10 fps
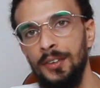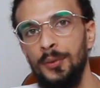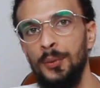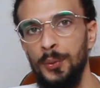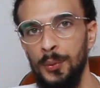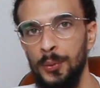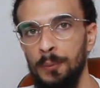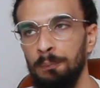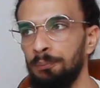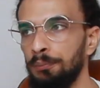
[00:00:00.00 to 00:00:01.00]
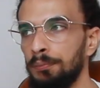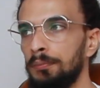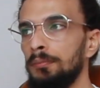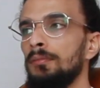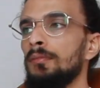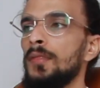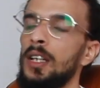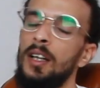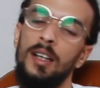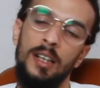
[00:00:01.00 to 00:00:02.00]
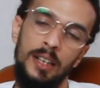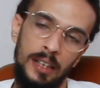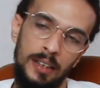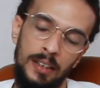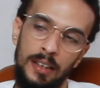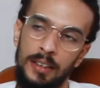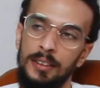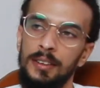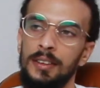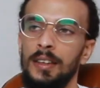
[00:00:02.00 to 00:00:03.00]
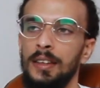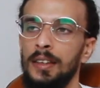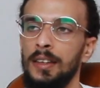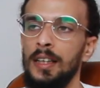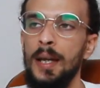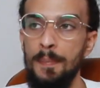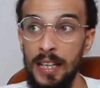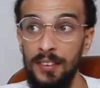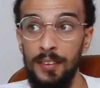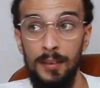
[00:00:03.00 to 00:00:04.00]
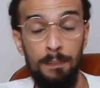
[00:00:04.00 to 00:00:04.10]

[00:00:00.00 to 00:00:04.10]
you through guidelines I made